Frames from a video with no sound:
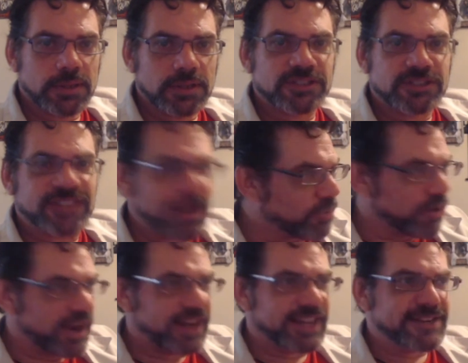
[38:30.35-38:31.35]

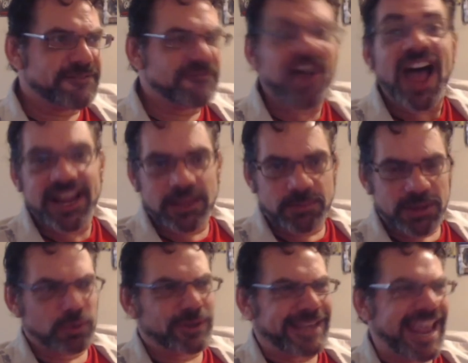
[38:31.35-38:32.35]
separating and dividing
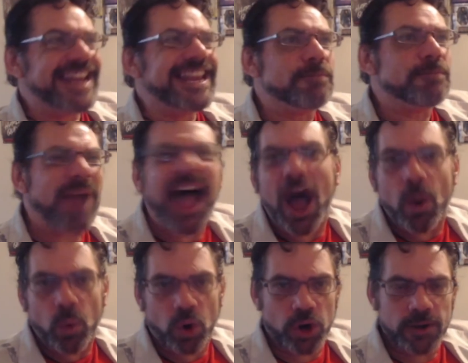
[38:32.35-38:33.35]
people, gaining
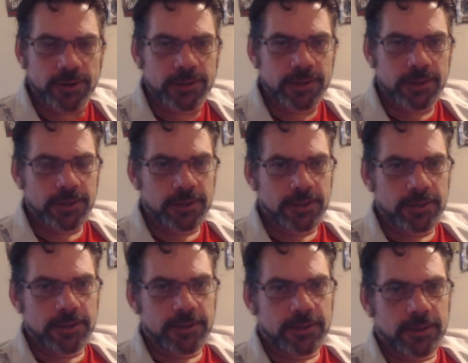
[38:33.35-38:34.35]
power
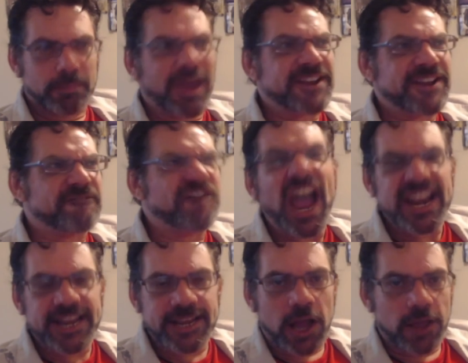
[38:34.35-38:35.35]
by
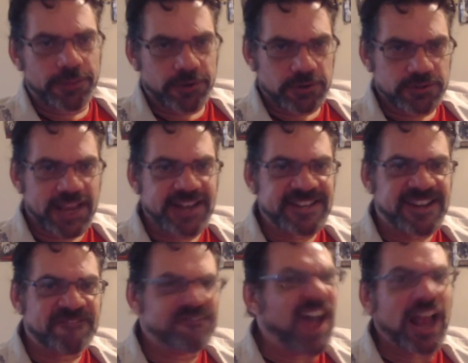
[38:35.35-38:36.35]
dividing others and
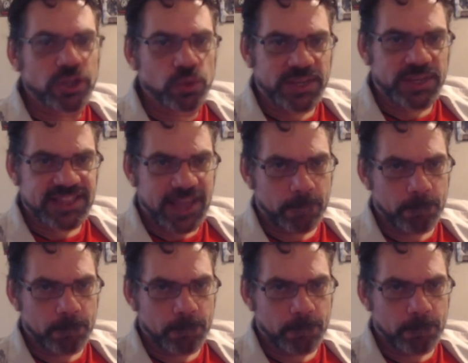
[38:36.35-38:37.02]
devaluing them.